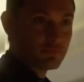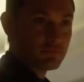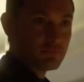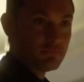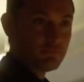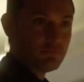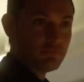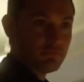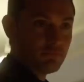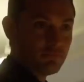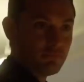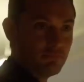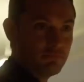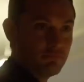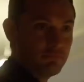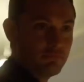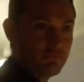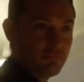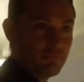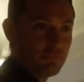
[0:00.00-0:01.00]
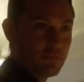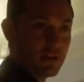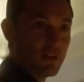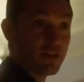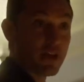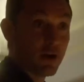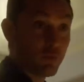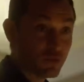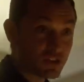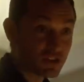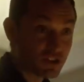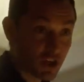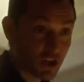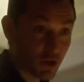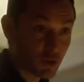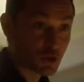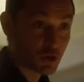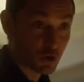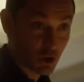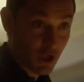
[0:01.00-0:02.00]
Jonathan demands that she be
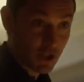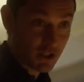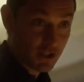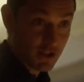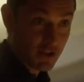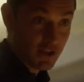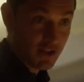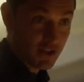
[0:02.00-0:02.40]
arrested again,